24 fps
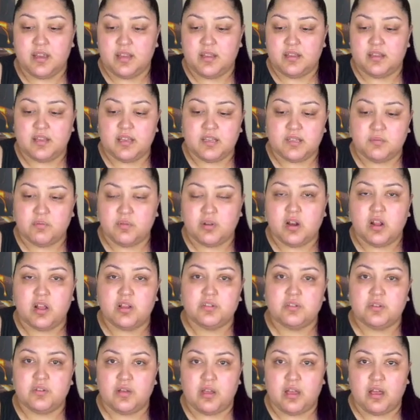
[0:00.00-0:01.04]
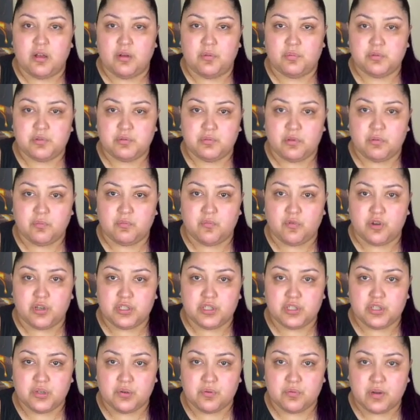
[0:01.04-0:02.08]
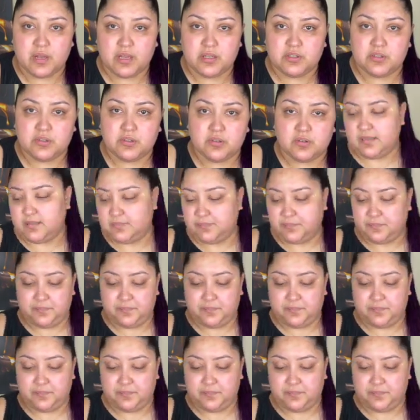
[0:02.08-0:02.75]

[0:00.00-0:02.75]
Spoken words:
This one also helps with moisturizer.